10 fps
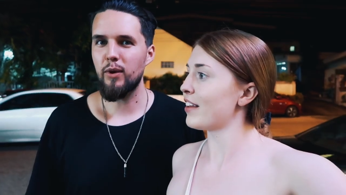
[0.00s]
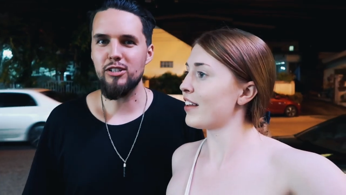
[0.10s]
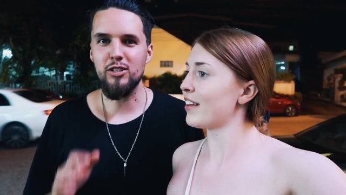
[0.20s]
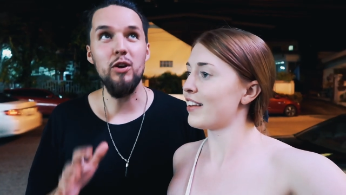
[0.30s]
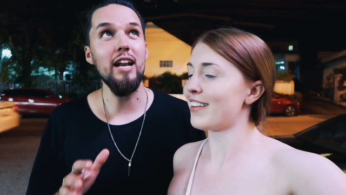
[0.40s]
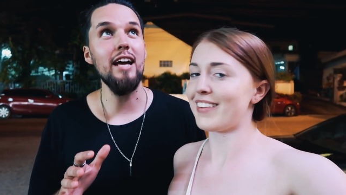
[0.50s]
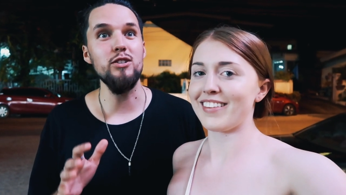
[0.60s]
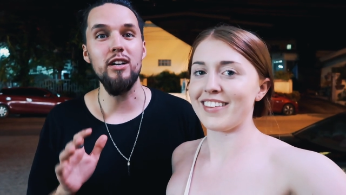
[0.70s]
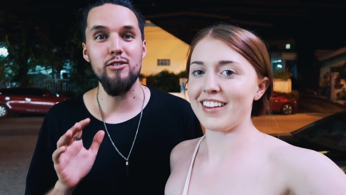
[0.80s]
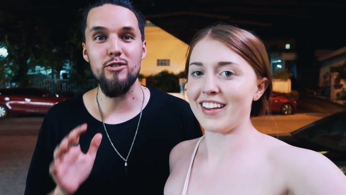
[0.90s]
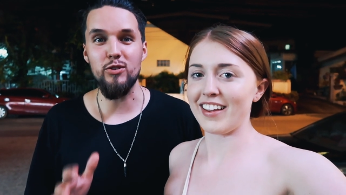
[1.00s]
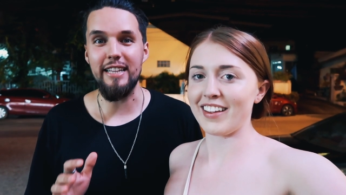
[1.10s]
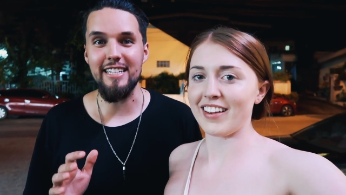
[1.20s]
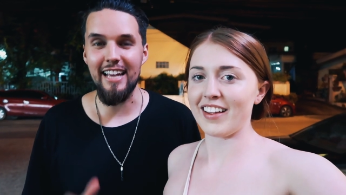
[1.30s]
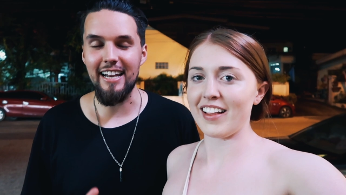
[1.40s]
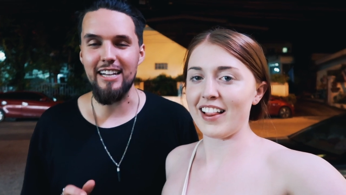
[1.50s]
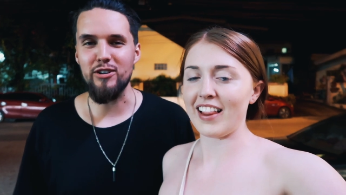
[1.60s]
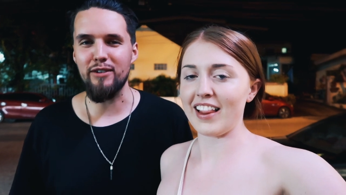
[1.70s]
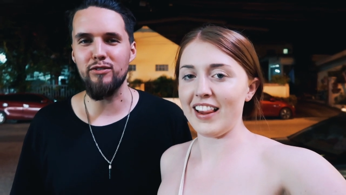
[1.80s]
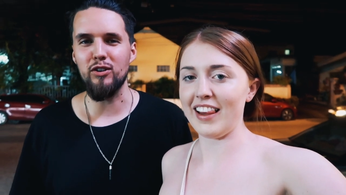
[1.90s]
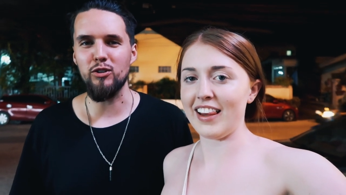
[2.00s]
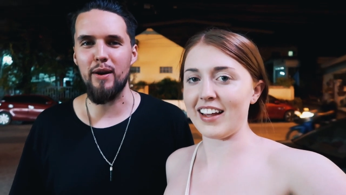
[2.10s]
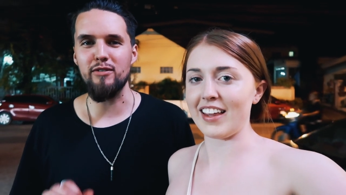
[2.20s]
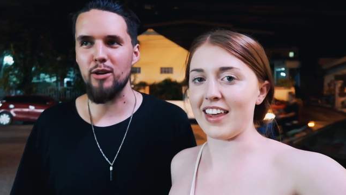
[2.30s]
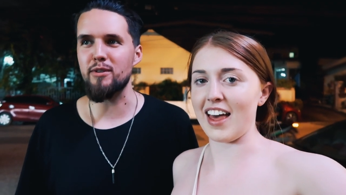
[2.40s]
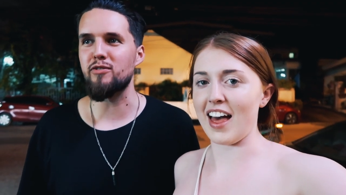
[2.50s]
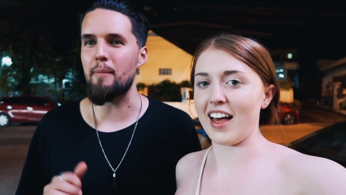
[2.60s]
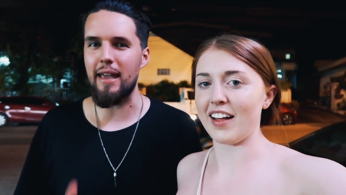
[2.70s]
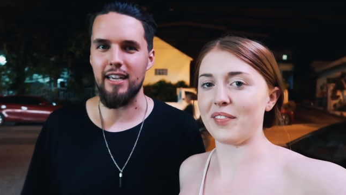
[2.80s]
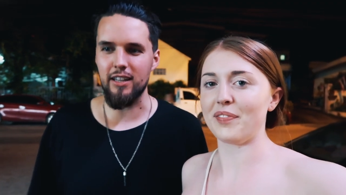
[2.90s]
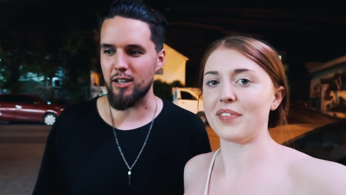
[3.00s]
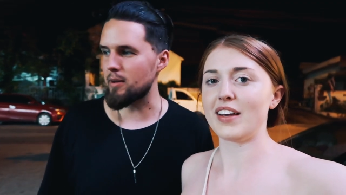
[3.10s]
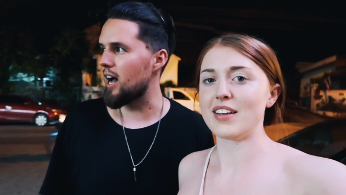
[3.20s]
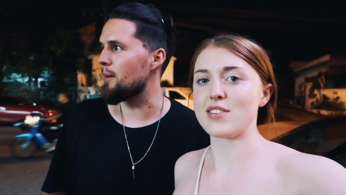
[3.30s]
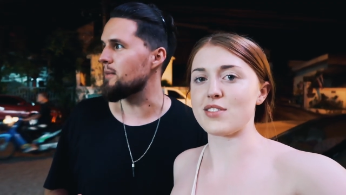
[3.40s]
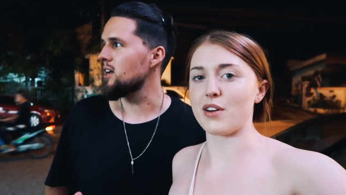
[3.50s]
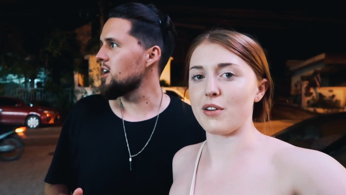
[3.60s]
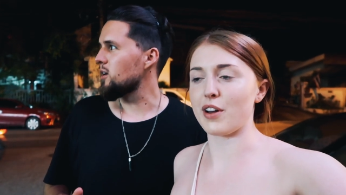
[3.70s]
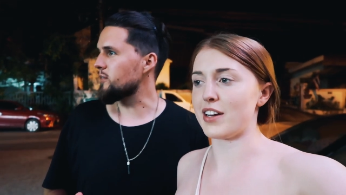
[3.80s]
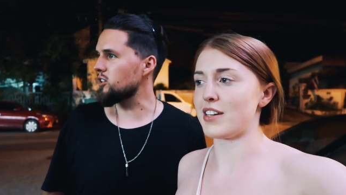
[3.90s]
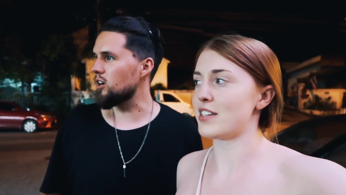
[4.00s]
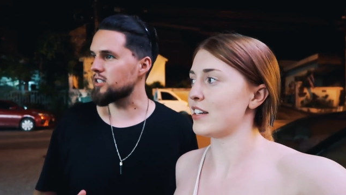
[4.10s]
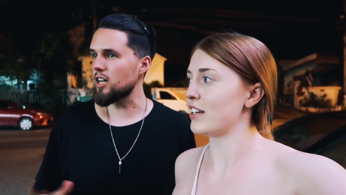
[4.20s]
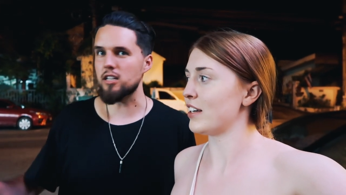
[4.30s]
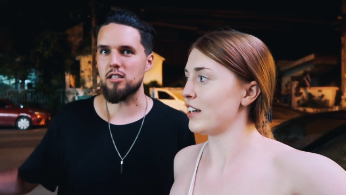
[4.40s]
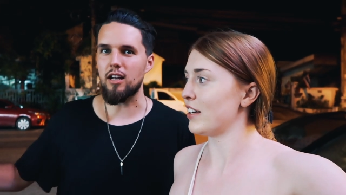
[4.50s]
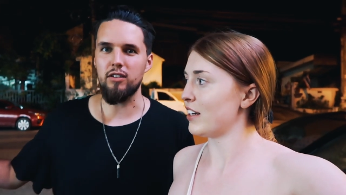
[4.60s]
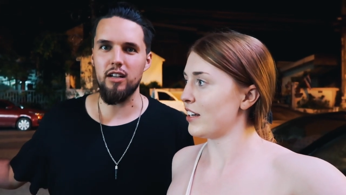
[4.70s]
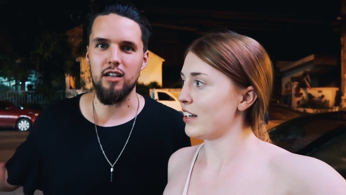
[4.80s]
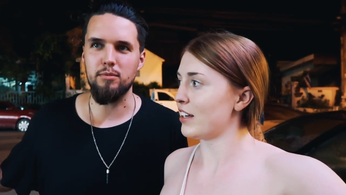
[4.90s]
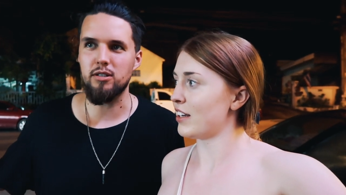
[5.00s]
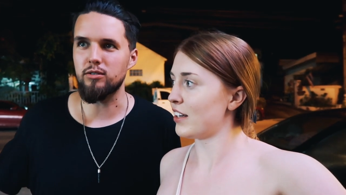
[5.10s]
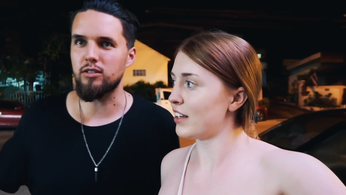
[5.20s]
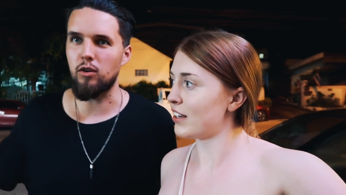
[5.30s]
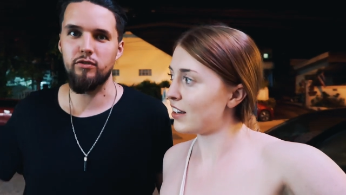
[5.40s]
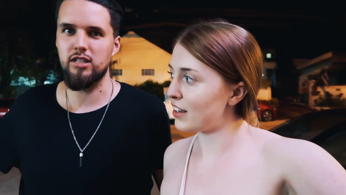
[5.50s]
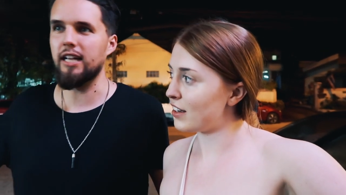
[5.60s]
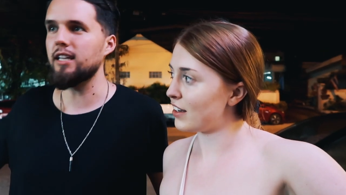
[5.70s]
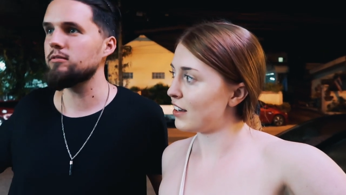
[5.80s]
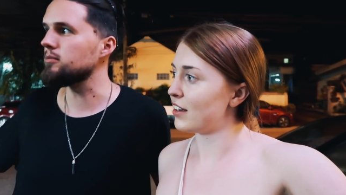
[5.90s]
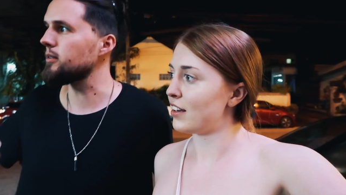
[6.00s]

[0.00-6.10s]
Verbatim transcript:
Speaker 1: We are so glad you guys are enjoying these daily travel vlogs. We're having so much fun making them. So good. We've got a ton of stuff lined up still, obviously. I